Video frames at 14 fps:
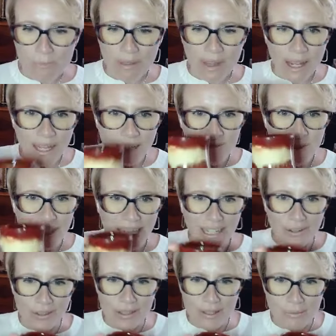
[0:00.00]
I love drinking out of
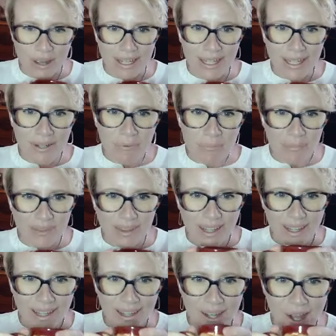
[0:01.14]
this mug.
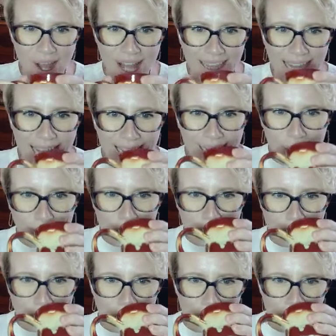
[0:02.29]
Unlike
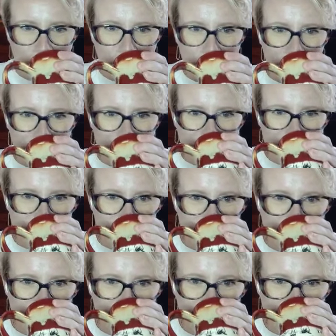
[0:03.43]
social
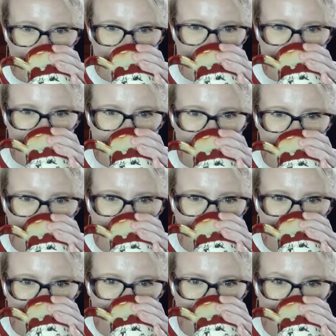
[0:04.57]
media, because look,
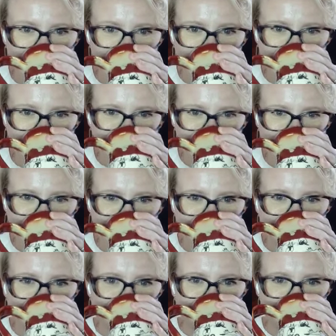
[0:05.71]

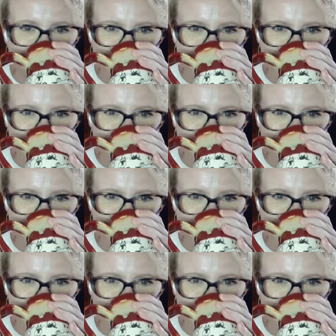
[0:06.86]
Canadian